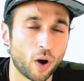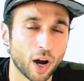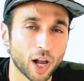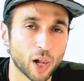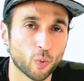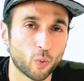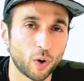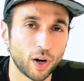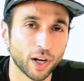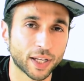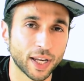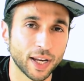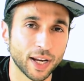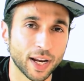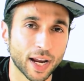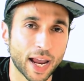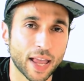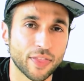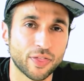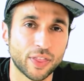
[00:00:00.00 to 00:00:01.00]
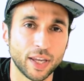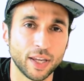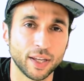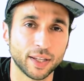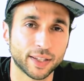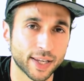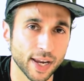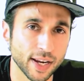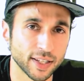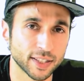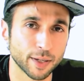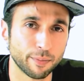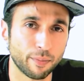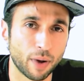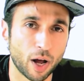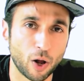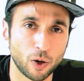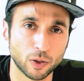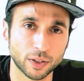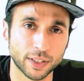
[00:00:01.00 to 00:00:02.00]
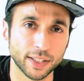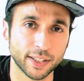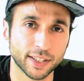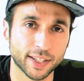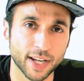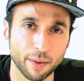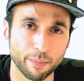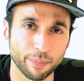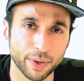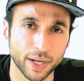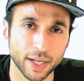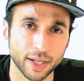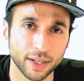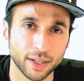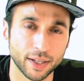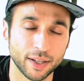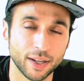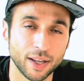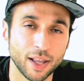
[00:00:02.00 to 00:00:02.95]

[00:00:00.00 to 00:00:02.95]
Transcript: while working at the Kingdom Holding Company.